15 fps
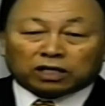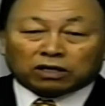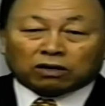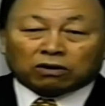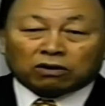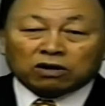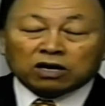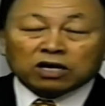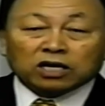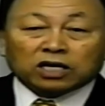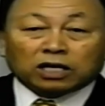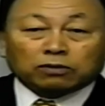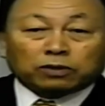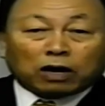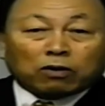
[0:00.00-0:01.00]
feeding
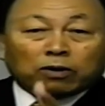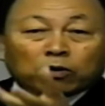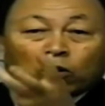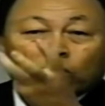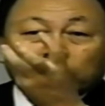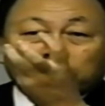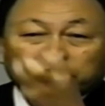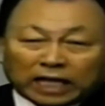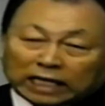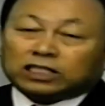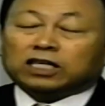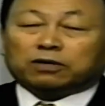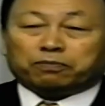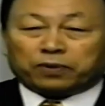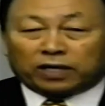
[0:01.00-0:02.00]
clean water to your
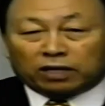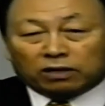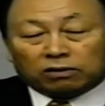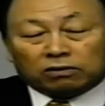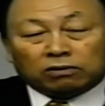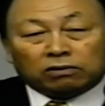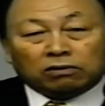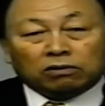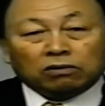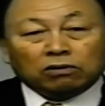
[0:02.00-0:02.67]
sprouts.